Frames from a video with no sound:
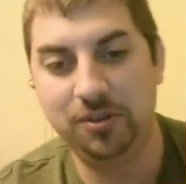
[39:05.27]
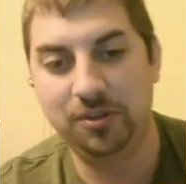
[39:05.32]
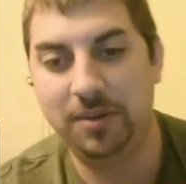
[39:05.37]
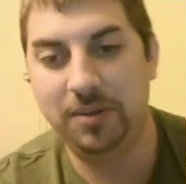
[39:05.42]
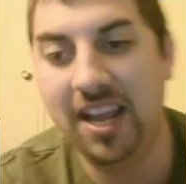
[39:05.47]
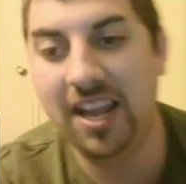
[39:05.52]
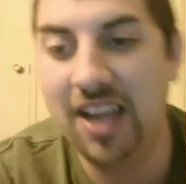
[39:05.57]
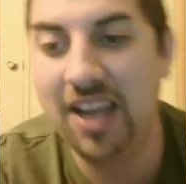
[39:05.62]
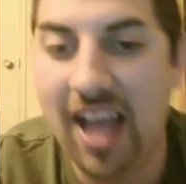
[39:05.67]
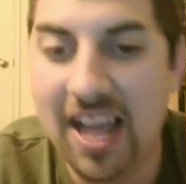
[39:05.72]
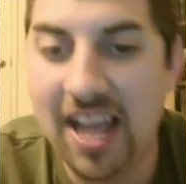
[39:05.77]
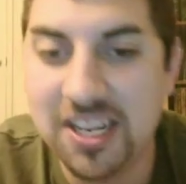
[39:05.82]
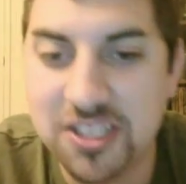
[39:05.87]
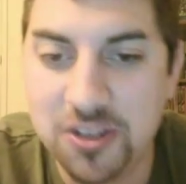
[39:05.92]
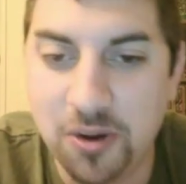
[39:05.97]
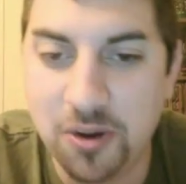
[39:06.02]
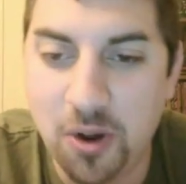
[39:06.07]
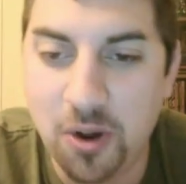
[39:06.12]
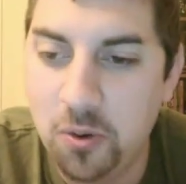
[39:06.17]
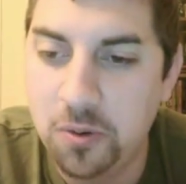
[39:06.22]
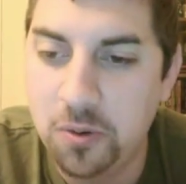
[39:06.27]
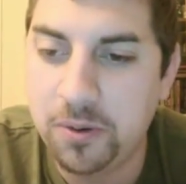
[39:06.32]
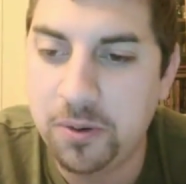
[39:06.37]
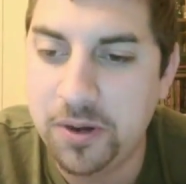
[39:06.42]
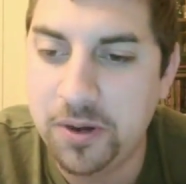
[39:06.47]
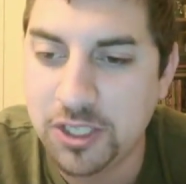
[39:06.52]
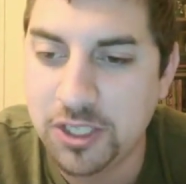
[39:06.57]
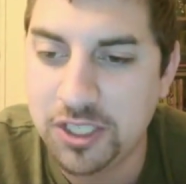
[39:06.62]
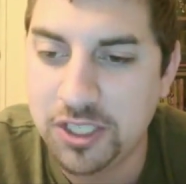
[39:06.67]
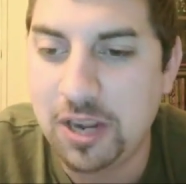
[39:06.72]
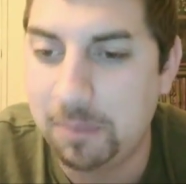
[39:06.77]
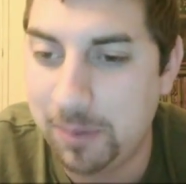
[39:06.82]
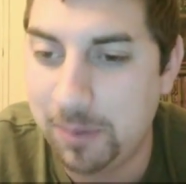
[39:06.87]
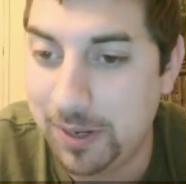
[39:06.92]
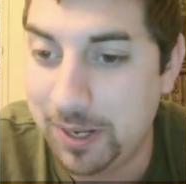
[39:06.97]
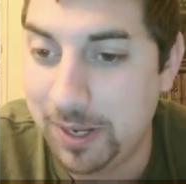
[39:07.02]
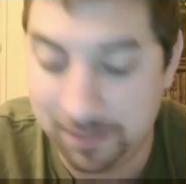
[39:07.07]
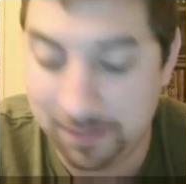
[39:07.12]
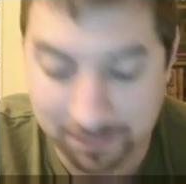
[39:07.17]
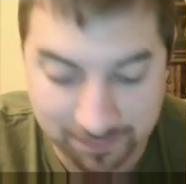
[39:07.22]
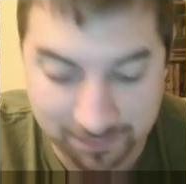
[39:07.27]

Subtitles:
has her own production company.